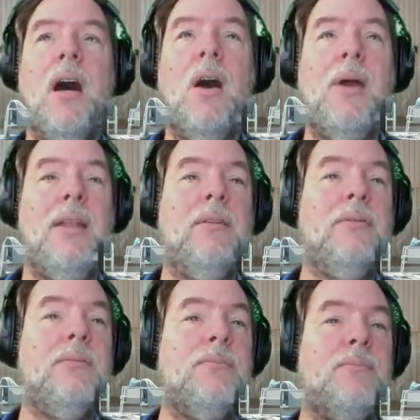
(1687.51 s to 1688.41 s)
All right,
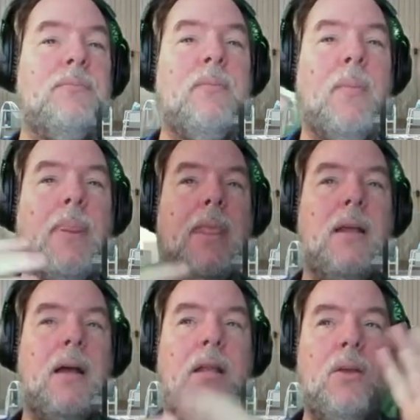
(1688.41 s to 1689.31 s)

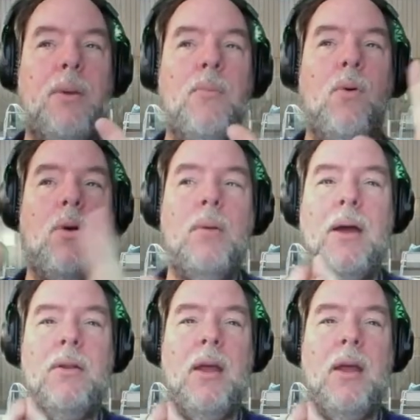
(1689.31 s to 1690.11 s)
a little bit more about